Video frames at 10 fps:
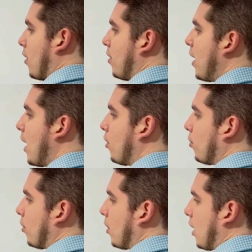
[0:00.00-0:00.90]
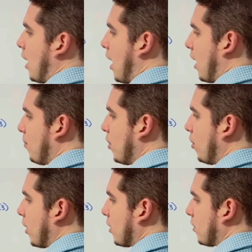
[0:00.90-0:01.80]
Now, I have
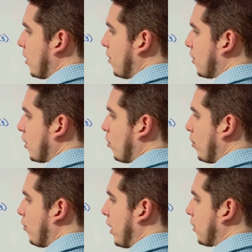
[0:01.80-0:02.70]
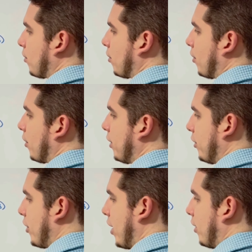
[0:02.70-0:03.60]
noticed that there's a common factor, the
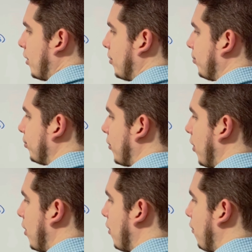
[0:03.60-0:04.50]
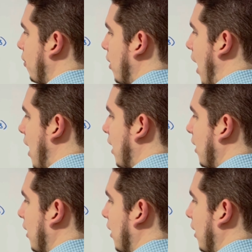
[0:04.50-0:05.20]
10. Therefore, I can